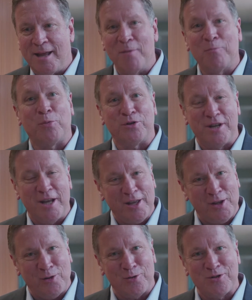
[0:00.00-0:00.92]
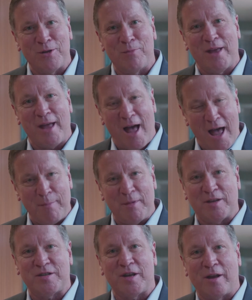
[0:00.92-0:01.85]
in particular, something I'm
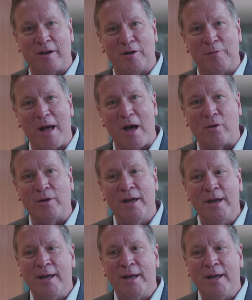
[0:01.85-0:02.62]
excited about